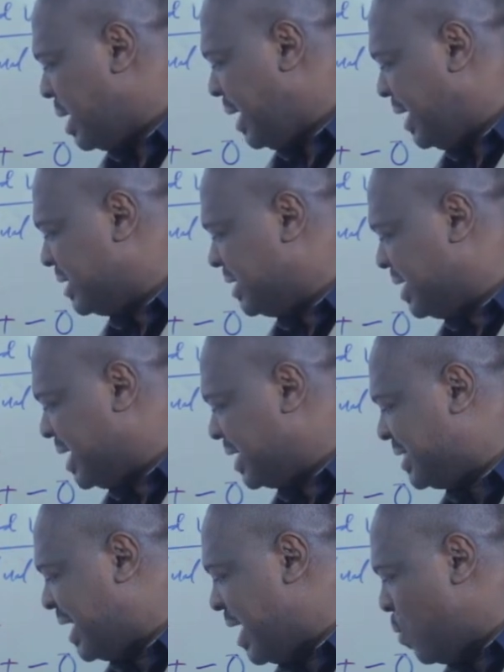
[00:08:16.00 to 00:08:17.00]
is
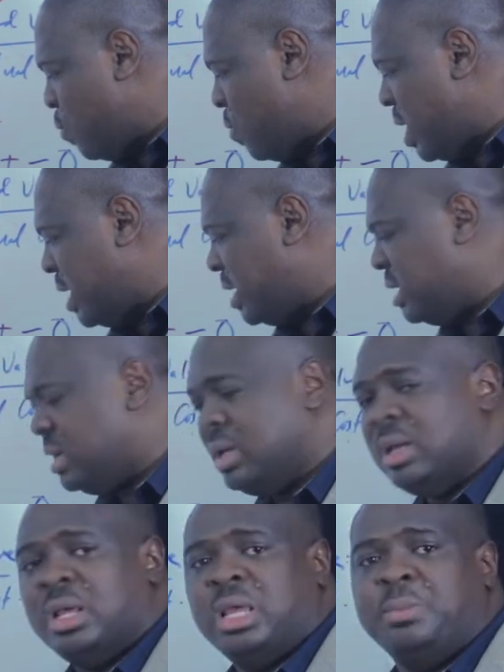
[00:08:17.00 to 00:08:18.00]
greater than 1,
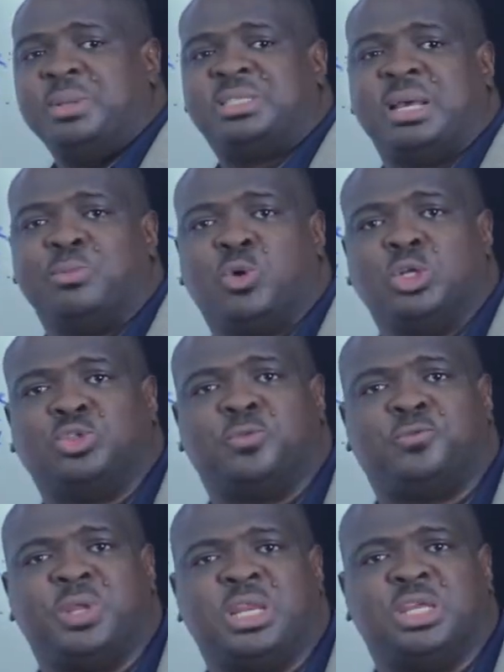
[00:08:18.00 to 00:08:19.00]
it means I'm going to
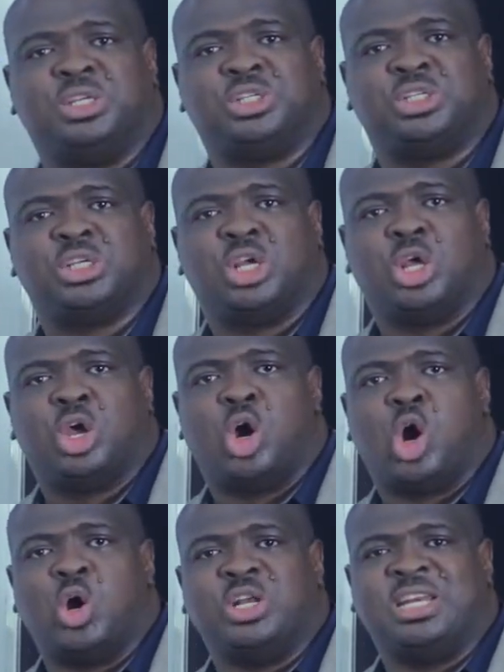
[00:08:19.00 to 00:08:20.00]
finish
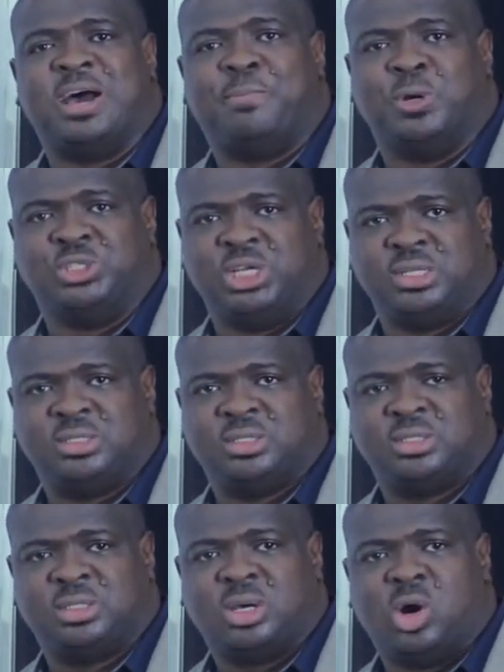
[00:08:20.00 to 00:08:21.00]
under
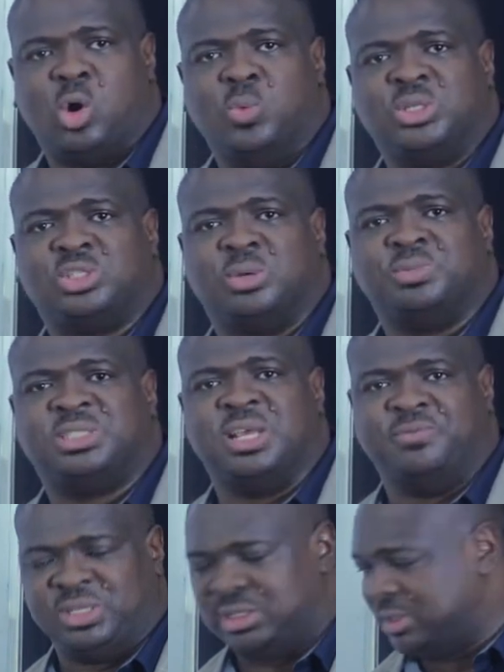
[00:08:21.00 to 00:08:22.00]
budget or with some
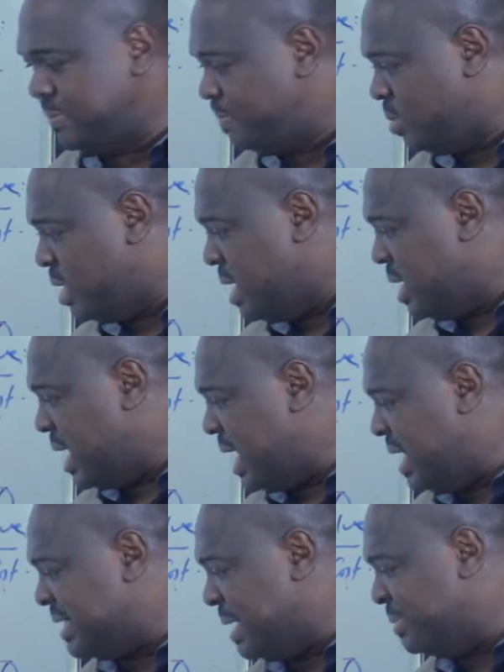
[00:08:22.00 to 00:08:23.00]
savings.
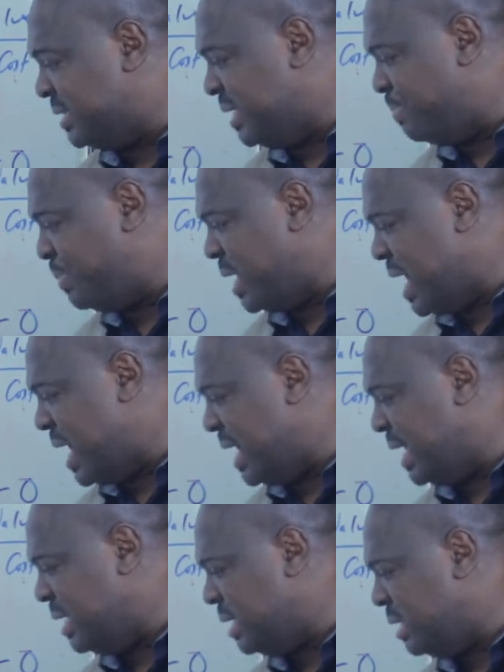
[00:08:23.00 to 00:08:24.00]
Anytime
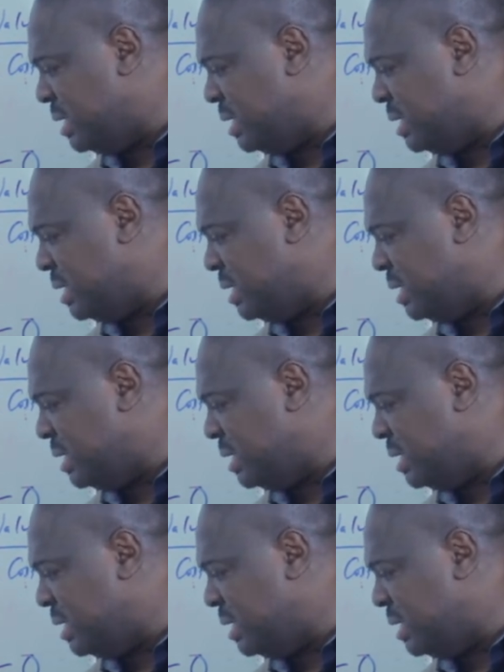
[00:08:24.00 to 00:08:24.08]
CPI